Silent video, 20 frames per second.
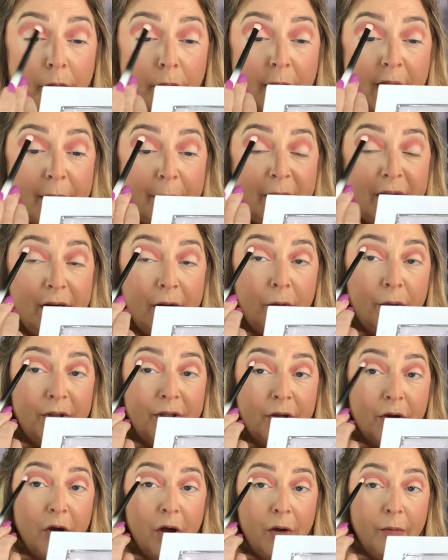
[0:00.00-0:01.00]
Let me know in the
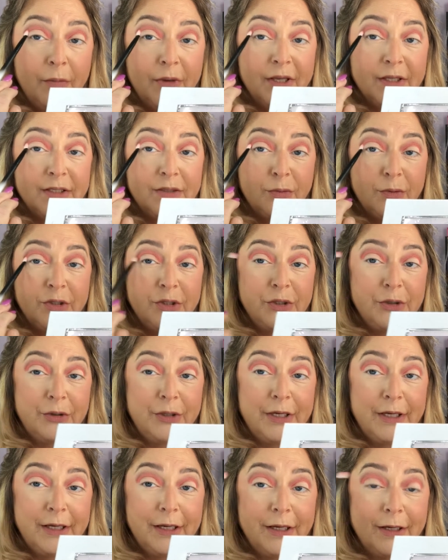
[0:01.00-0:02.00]
comments what you
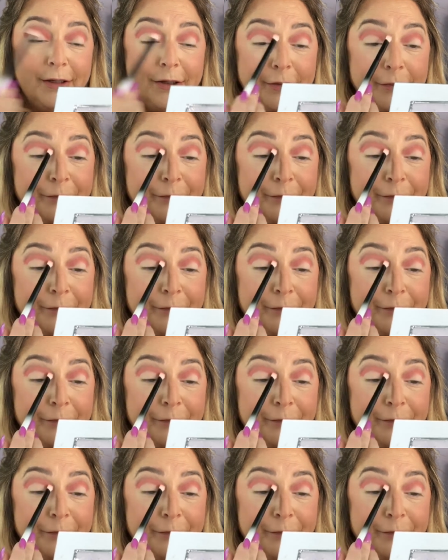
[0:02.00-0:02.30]
did.